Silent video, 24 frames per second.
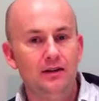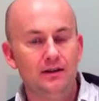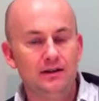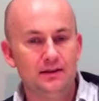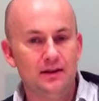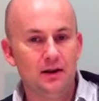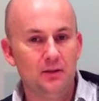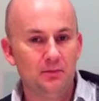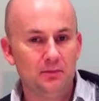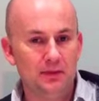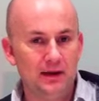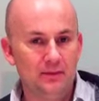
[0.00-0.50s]

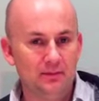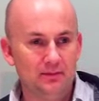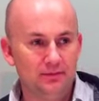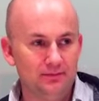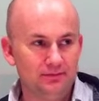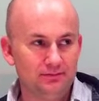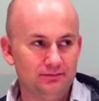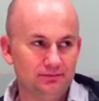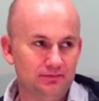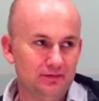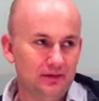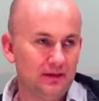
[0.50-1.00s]
Some people,
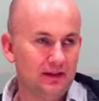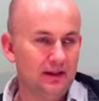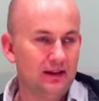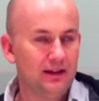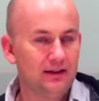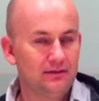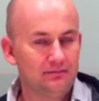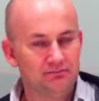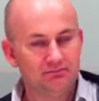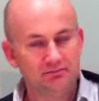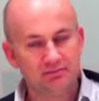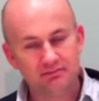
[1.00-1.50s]

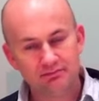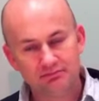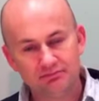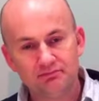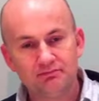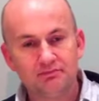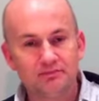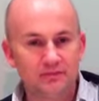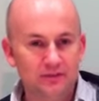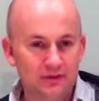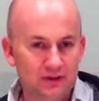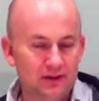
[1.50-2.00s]

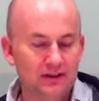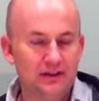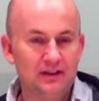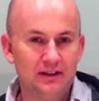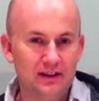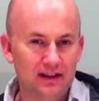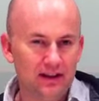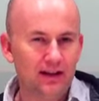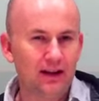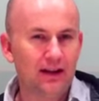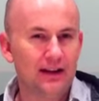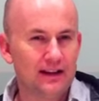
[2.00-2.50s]

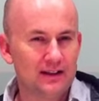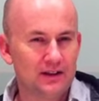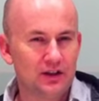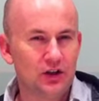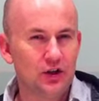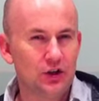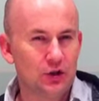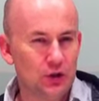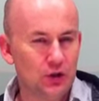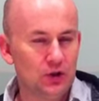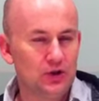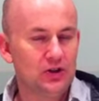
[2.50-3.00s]
I think there's
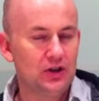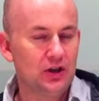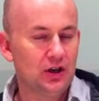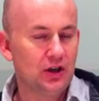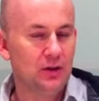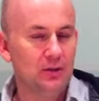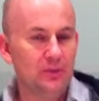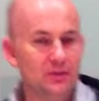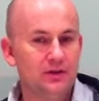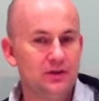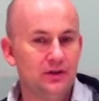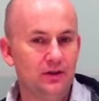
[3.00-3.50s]
a new
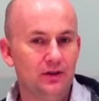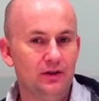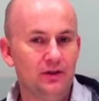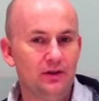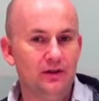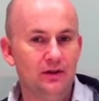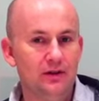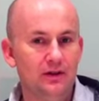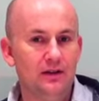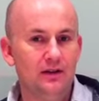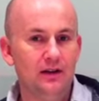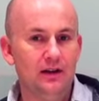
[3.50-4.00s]
term
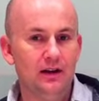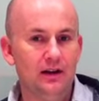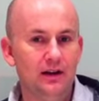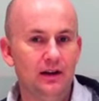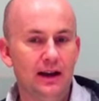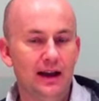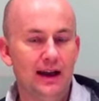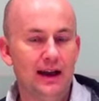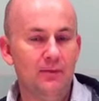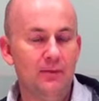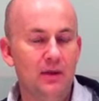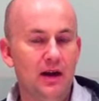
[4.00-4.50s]
to the
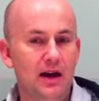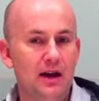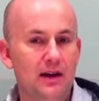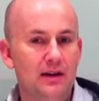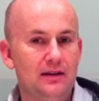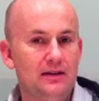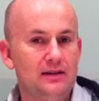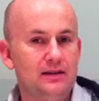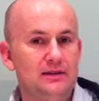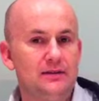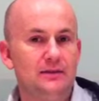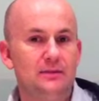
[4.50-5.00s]

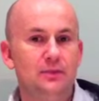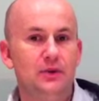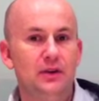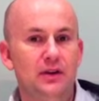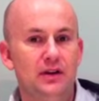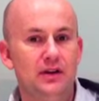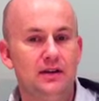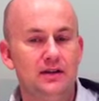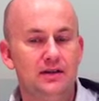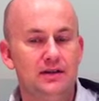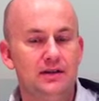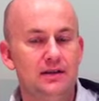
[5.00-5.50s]
layman
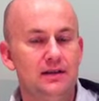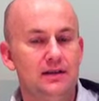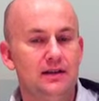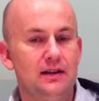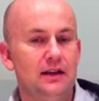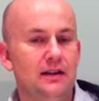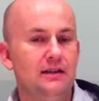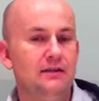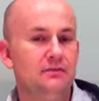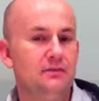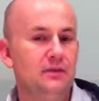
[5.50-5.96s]
person.